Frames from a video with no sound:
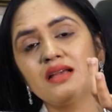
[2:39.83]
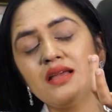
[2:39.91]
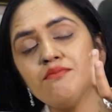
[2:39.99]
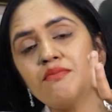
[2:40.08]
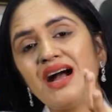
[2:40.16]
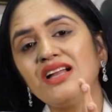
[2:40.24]

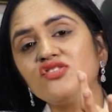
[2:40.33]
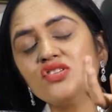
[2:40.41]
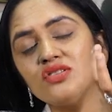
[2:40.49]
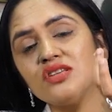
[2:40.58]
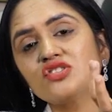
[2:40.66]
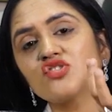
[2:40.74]

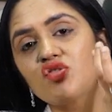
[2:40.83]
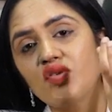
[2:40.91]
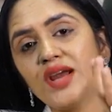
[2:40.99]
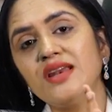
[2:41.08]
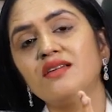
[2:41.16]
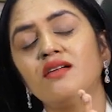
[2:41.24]
imagine this
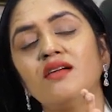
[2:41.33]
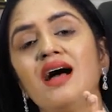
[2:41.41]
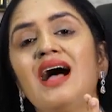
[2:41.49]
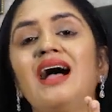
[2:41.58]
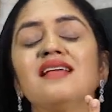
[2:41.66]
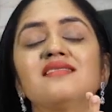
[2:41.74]
strainer
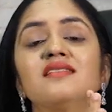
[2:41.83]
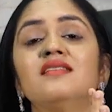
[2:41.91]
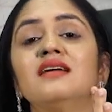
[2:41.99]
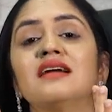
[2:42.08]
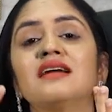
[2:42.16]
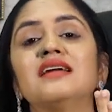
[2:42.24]
as
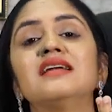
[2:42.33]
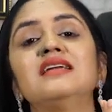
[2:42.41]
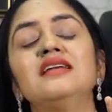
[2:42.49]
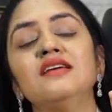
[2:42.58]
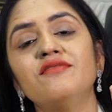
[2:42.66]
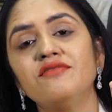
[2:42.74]
a
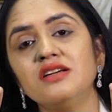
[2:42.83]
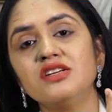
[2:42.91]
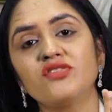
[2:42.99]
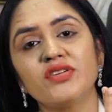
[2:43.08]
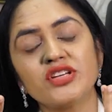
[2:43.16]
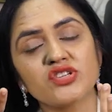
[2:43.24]
kidney
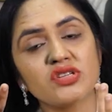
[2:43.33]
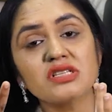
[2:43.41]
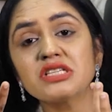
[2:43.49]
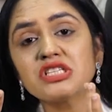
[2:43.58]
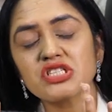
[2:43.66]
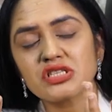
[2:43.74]
filtration
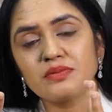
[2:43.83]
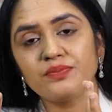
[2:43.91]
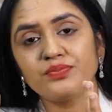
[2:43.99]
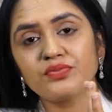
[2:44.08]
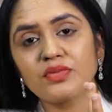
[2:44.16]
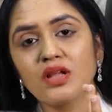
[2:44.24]
system.
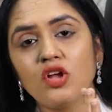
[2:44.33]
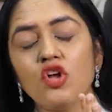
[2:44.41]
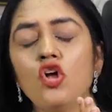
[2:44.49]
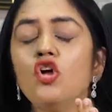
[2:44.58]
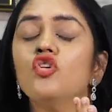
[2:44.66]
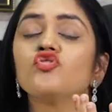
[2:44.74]

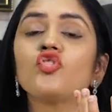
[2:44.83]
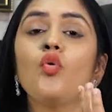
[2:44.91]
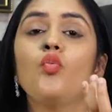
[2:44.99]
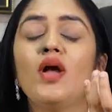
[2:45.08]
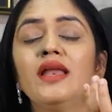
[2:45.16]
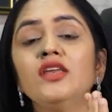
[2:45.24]
So
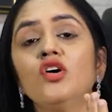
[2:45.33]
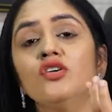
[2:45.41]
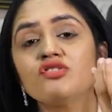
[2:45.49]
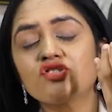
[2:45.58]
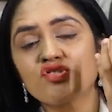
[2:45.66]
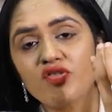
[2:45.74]
when your
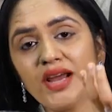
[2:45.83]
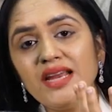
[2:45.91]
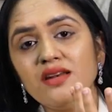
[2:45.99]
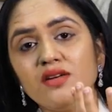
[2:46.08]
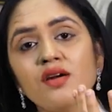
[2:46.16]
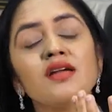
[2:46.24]

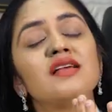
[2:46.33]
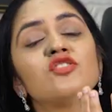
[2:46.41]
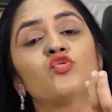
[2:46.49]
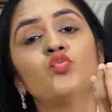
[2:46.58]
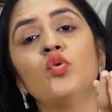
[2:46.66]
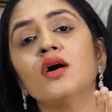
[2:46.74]
strainer
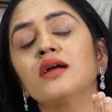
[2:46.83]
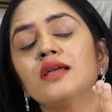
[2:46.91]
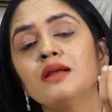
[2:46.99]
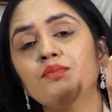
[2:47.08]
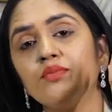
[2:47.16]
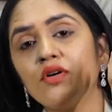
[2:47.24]
is
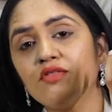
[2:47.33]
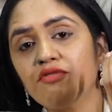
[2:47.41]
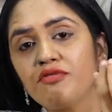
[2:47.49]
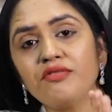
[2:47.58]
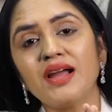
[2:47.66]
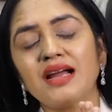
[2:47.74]
working
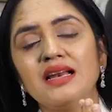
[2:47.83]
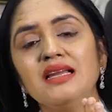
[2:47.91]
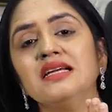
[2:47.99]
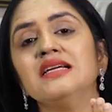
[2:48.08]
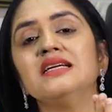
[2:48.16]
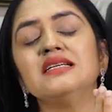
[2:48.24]

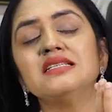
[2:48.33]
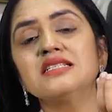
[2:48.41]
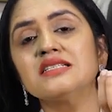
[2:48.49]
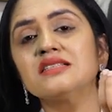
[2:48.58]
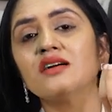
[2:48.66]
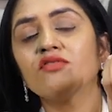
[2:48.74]
perfectly, it
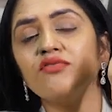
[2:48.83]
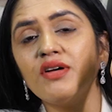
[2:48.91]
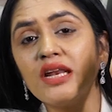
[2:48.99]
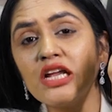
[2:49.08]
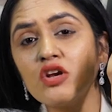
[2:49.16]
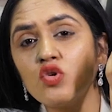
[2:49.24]
is a
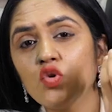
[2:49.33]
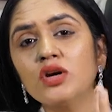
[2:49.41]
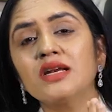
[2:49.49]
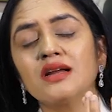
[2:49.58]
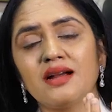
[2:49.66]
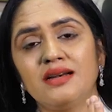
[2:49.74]
very
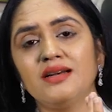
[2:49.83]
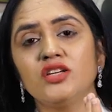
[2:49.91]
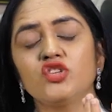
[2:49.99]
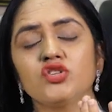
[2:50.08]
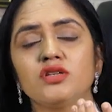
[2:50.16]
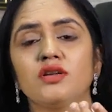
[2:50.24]
good
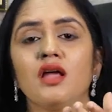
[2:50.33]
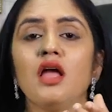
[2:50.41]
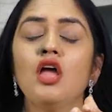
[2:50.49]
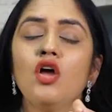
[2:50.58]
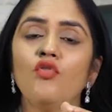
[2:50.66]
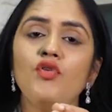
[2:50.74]
condition.
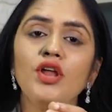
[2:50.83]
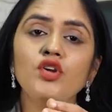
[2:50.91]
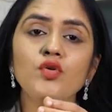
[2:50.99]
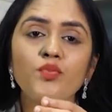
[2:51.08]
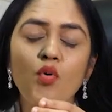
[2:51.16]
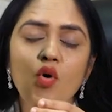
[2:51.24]
When
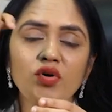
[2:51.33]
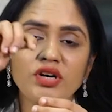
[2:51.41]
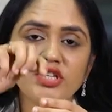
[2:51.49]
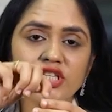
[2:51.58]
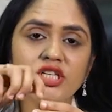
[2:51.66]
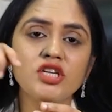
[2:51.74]
you pour
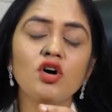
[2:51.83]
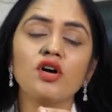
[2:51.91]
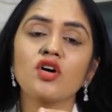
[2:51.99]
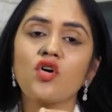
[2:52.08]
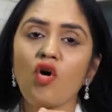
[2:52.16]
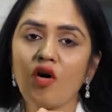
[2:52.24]
a tea or
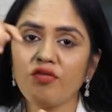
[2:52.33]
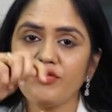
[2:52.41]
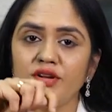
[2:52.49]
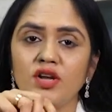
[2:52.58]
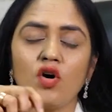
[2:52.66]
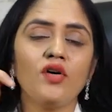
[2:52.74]
a
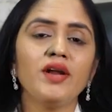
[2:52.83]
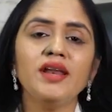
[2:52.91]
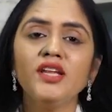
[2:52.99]
coffee or